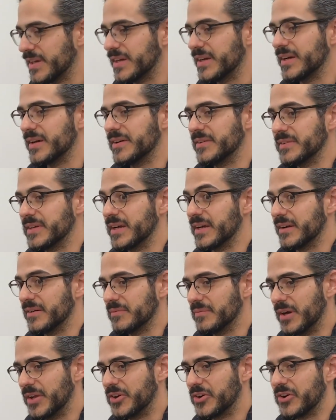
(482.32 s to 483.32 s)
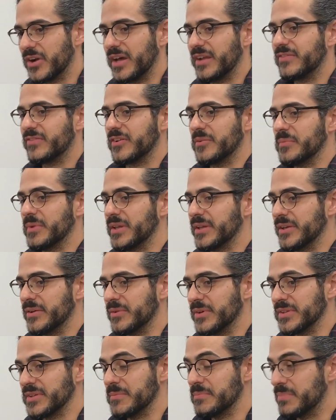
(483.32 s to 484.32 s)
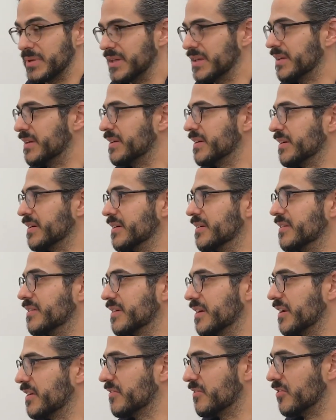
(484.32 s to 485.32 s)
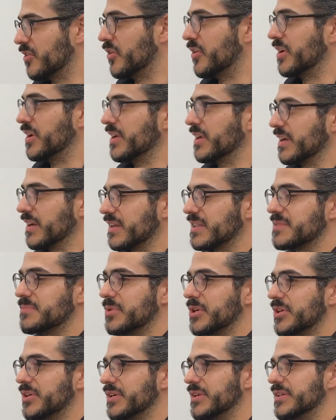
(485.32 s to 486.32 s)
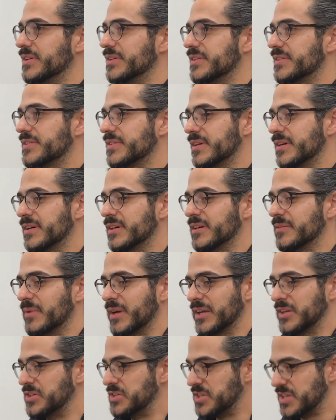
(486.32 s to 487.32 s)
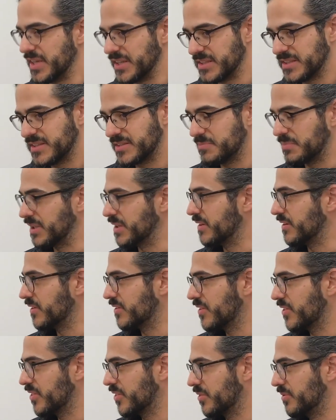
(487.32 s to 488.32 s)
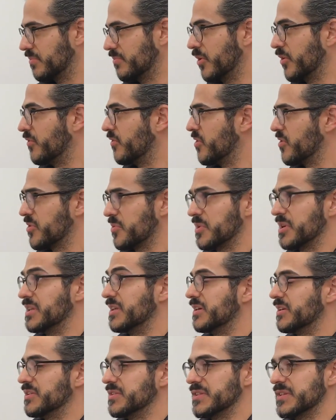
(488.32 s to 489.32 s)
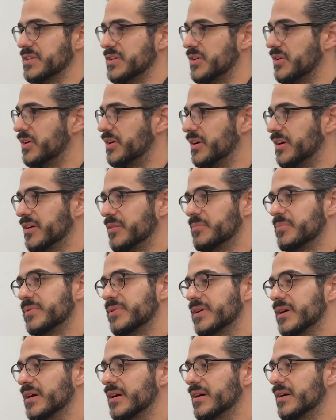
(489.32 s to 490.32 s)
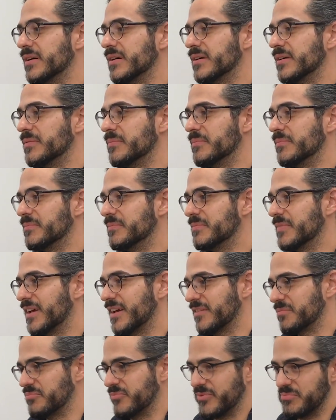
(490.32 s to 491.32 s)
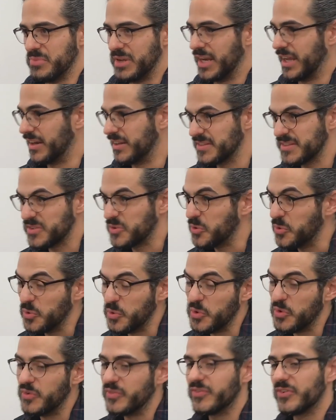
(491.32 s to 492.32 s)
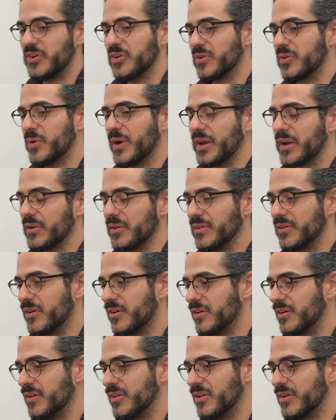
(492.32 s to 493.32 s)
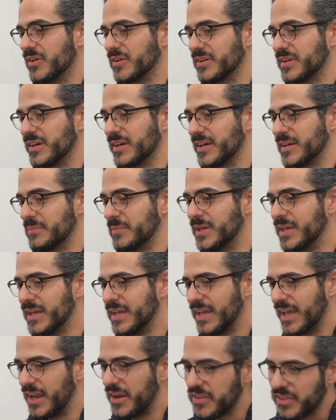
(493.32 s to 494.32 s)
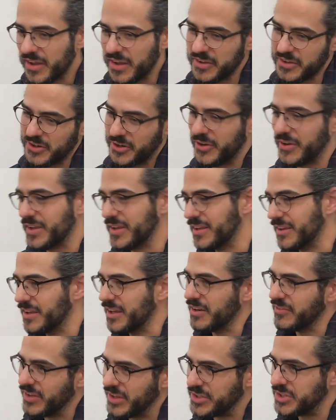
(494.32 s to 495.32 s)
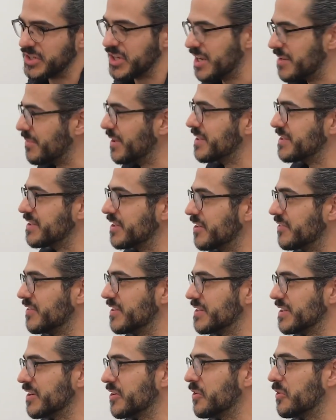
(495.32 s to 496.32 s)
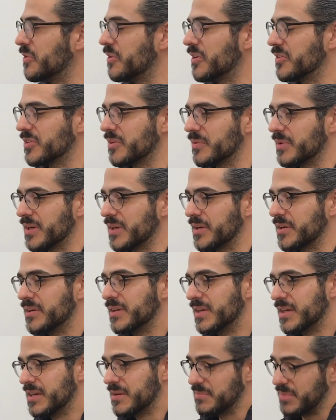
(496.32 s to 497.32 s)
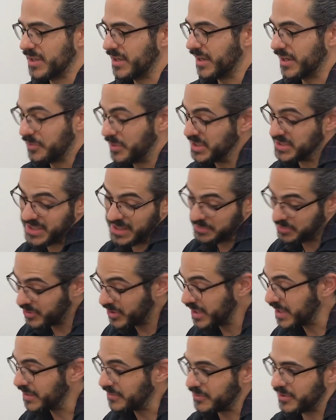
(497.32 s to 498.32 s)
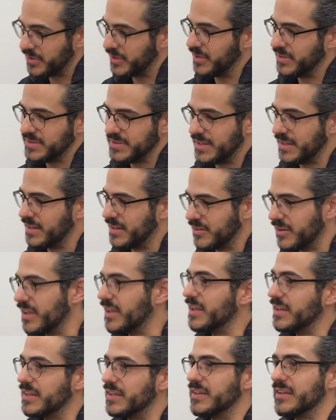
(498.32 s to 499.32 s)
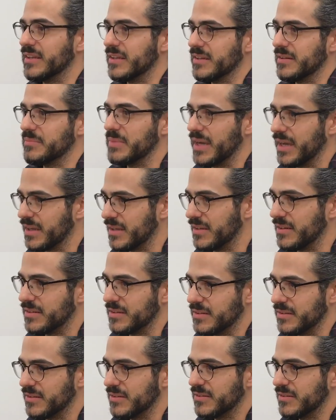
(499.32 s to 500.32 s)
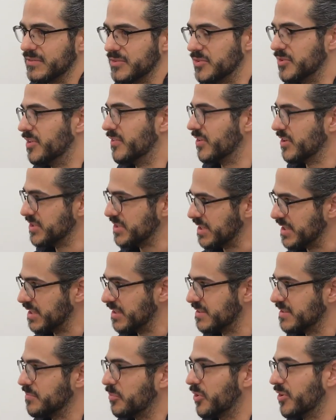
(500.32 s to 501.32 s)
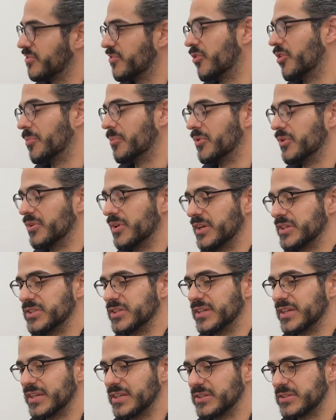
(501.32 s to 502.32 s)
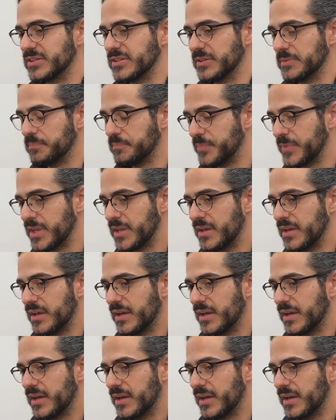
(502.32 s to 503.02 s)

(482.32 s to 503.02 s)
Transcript: Yeah. Undergrad for me was a big kind of learning experience. I had just spent over 3 years in Europe, had been out of school for quite a long time, and thought, I can kind of educate myself as I go along the way. But I reached that point where I said, okay, I need to get back into university and get some more formal education.